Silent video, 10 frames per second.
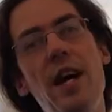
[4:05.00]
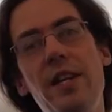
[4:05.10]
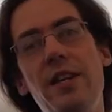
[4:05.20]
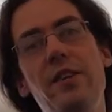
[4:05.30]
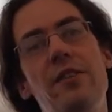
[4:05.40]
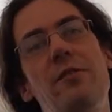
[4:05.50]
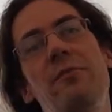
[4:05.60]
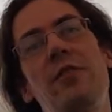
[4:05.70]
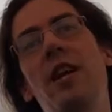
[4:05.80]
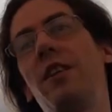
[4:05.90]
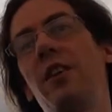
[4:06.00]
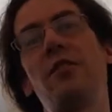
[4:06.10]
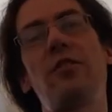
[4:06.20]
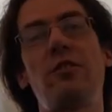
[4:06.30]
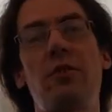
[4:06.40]
In your system, then
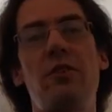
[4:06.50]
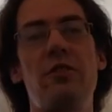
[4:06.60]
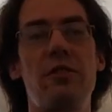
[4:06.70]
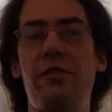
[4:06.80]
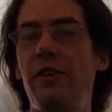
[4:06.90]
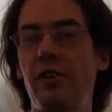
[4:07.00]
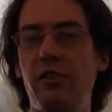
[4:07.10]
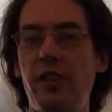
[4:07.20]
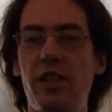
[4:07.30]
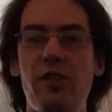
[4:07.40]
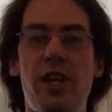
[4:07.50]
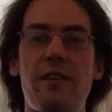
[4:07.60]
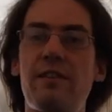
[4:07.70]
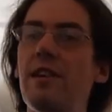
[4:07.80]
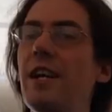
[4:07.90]
it's just a question of adjusting the
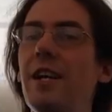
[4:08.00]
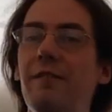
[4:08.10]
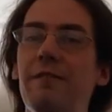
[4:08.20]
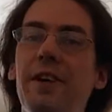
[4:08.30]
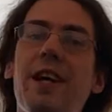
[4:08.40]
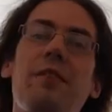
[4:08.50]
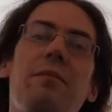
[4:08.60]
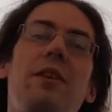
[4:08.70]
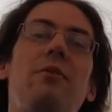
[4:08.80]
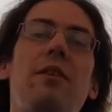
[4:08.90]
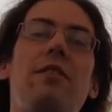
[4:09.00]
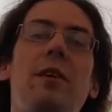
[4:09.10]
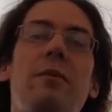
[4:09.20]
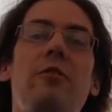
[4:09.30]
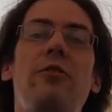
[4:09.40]
jets. Now that can be quite
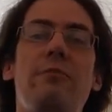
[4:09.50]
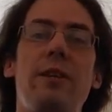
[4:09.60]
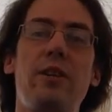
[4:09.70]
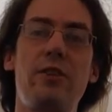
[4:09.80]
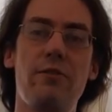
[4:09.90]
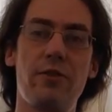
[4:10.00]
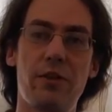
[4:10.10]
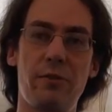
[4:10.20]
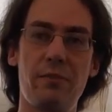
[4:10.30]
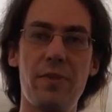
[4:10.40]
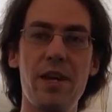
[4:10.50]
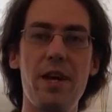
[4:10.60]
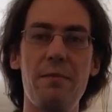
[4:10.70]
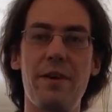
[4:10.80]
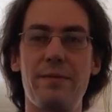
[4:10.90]
time consuming, because you've got to
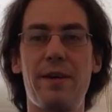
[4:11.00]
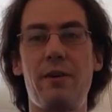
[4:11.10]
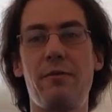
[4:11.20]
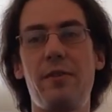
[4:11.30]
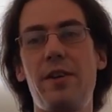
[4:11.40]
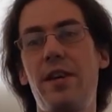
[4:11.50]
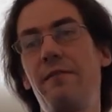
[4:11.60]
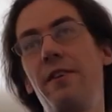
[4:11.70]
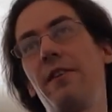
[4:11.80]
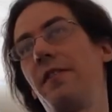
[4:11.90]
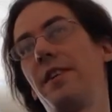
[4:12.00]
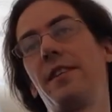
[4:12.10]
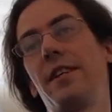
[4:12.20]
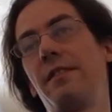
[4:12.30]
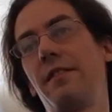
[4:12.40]
mess about with it, and they're very
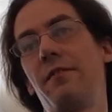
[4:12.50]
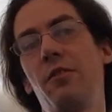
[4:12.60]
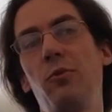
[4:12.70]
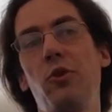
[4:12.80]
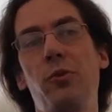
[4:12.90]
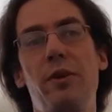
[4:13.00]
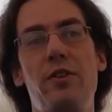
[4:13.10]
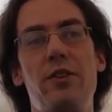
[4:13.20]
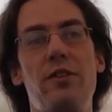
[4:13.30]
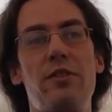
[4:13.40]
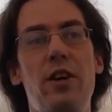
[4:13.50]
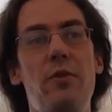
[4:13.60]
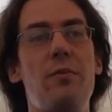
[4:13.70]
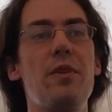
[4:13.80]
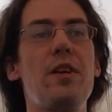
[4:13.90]
sensitive to the water pressure. So
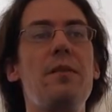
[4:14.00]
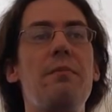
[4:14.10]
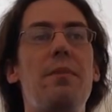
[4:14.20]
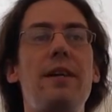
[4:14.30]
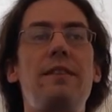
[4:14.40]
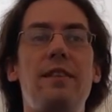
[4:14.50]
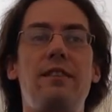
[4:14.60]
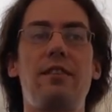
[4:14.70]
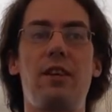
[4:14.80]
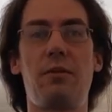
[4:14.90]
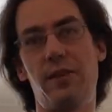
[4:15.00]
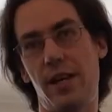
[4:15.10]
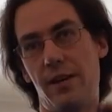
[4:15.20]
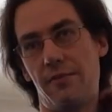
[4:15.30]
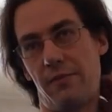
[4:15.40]
basically start with
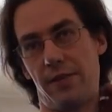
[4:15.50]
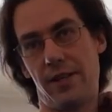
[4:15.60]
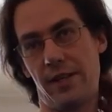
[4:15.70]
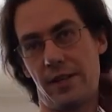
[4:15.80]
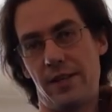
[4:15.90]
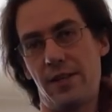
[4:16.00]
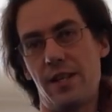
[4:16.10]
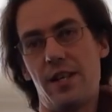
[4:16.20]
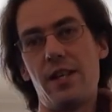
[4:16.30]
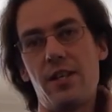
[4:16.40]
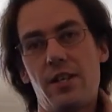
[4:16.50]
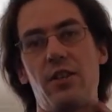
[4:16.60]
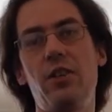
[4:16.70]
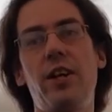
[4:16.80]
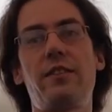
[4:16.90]
everything
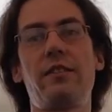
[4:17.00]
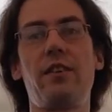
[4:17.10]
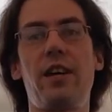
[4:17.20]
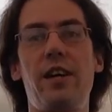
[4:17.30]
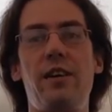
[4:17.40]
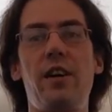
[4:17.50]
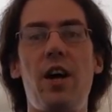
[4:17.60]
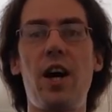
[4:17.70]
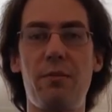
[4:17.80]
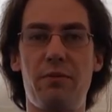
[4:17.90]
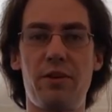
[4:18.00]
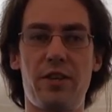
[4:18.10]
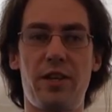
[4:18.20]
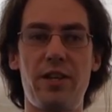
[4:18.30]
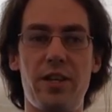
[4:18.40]
nice and tight, high
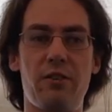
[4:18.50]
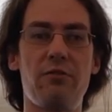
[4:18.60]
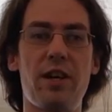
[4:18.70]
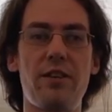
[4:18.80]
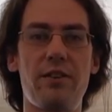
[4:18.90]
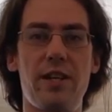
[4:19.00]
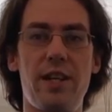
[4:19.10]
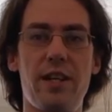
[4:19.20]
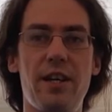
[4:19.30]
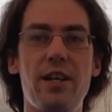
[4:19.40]
pressure, and then gradually